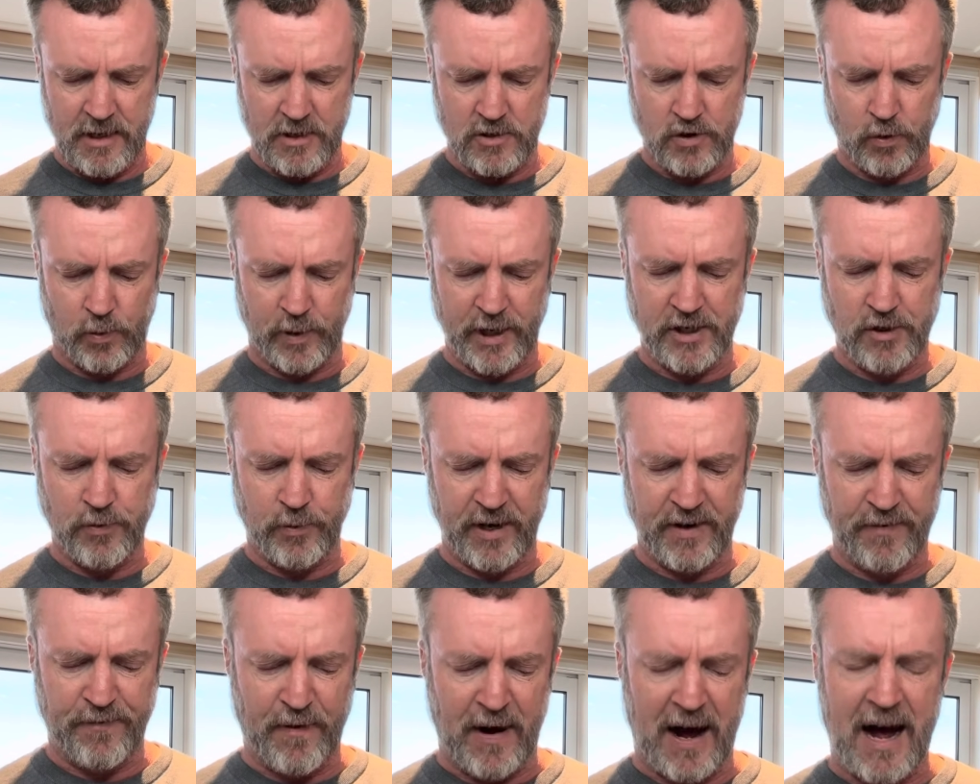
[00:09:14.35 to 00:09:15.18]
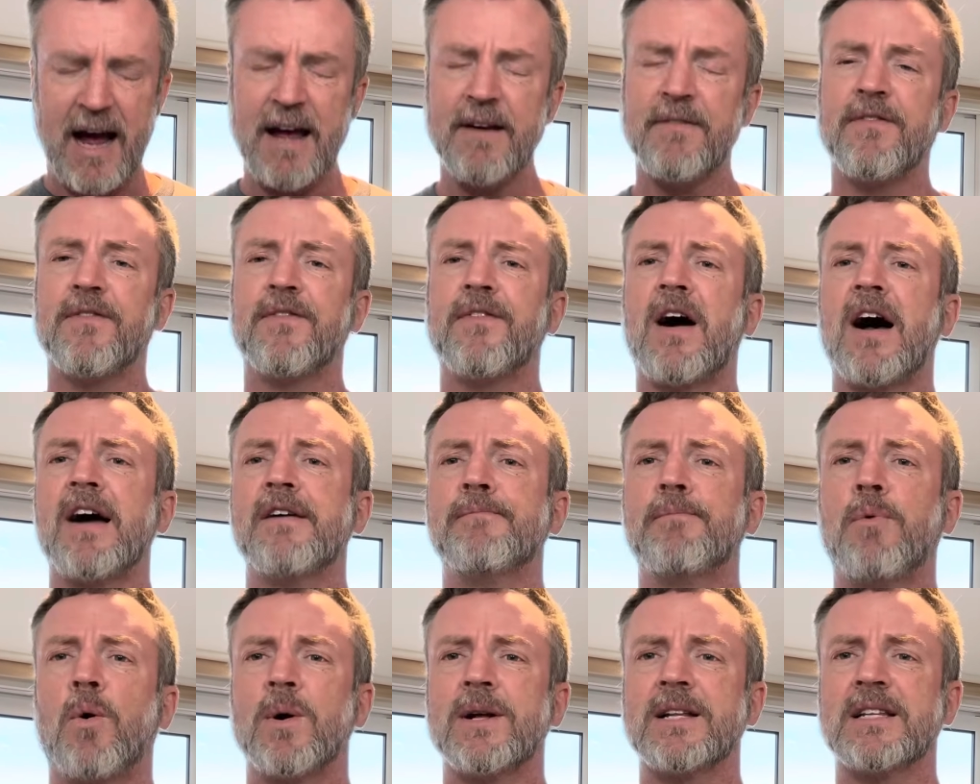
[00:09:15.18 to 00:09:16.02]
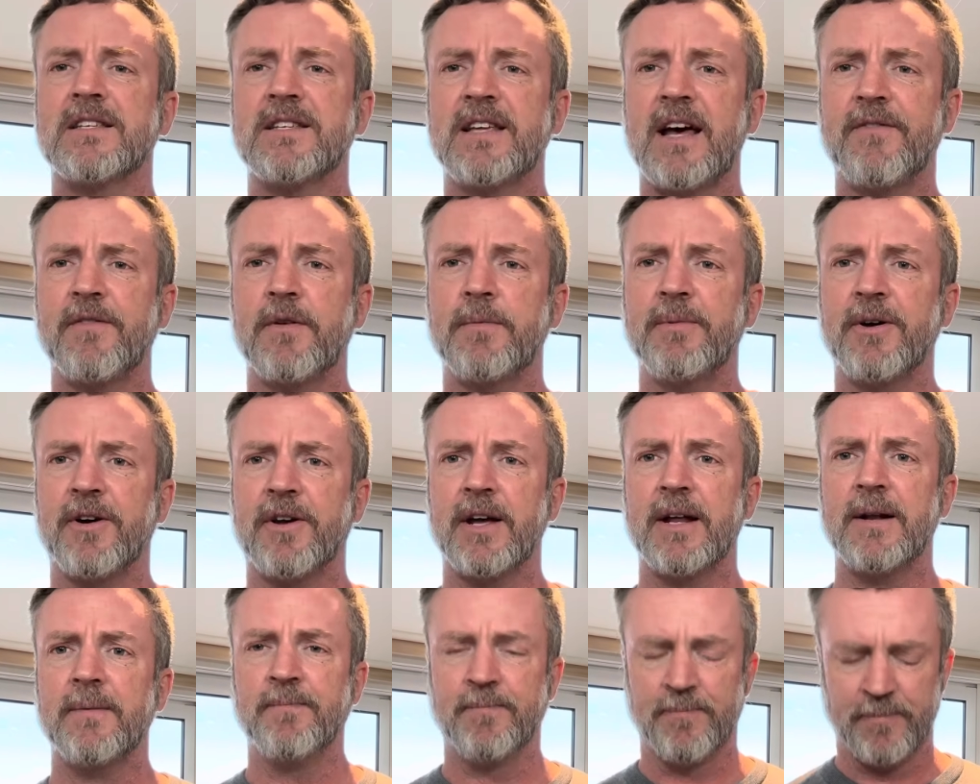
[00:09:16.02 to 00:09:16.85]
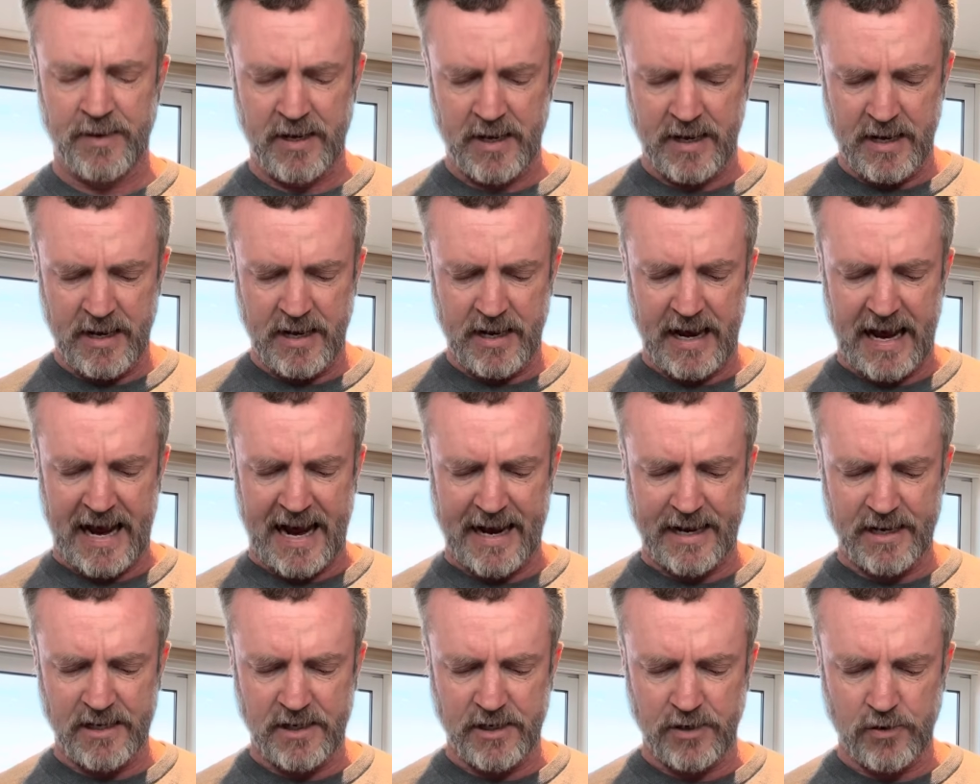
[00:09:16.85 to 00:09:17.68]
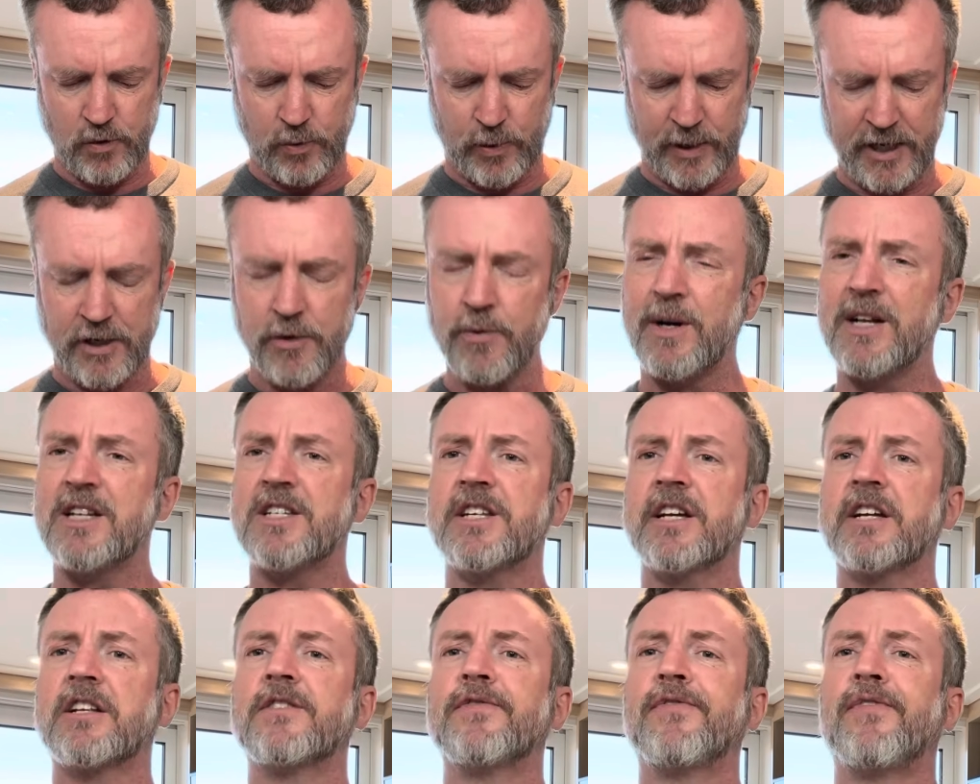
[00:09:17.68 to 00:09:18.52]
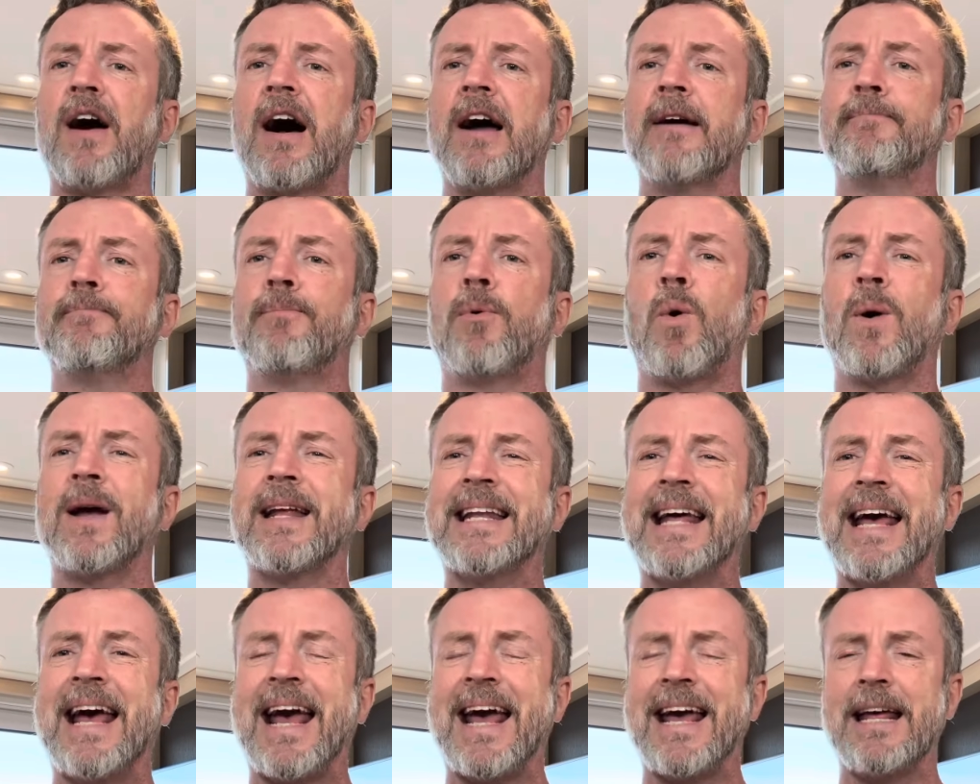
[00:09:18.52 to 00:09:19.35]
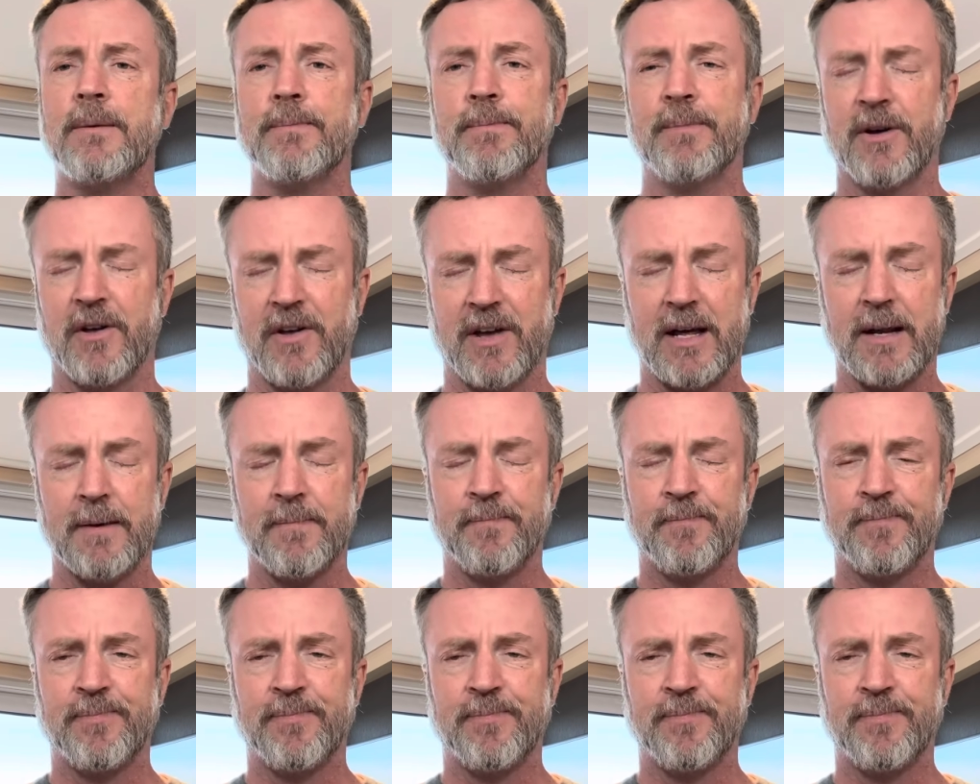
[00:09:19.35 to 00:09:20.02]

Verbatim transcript: 2025, 5.7 million and 2026 5.8 million.